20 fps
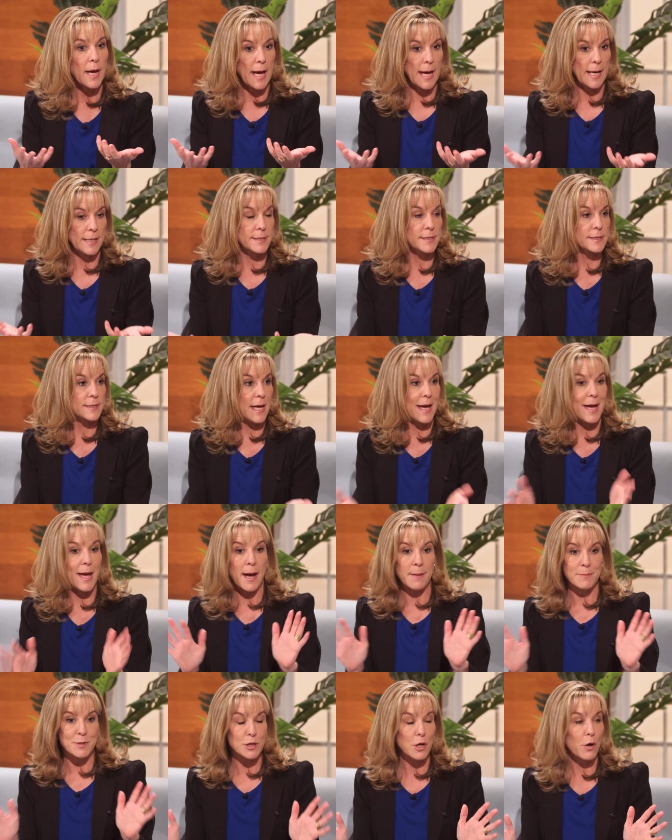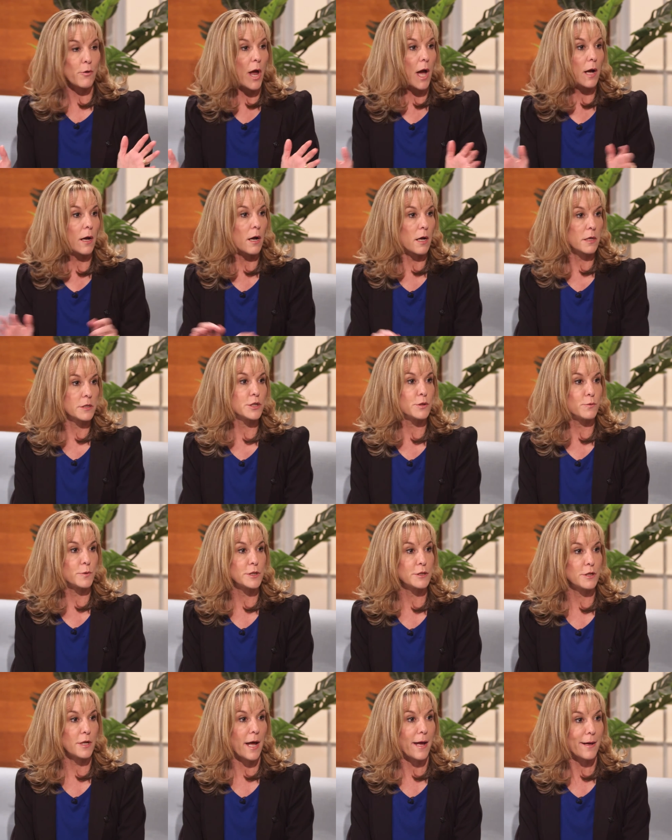and say, I'm sorry, I can't do
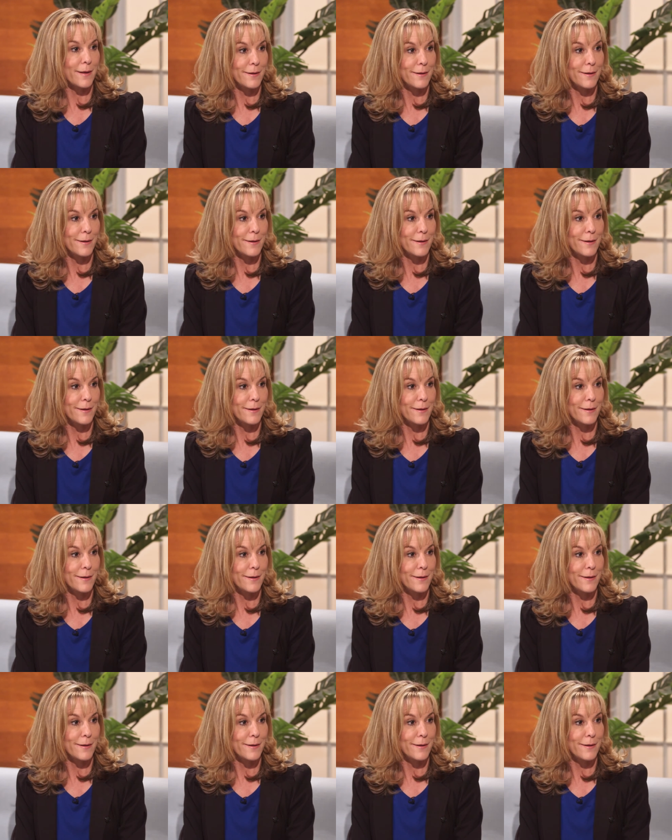it today.